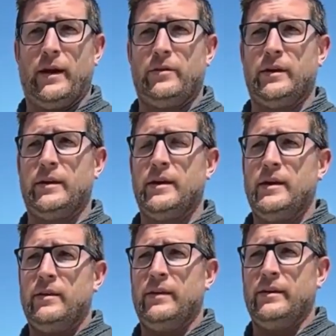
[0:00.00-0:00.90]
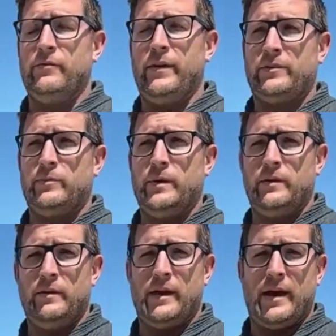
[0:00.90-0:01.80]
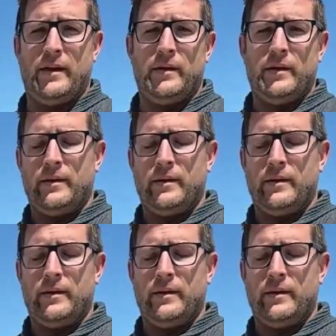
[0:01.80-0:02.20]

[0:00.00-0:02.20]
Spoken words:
I think the investment that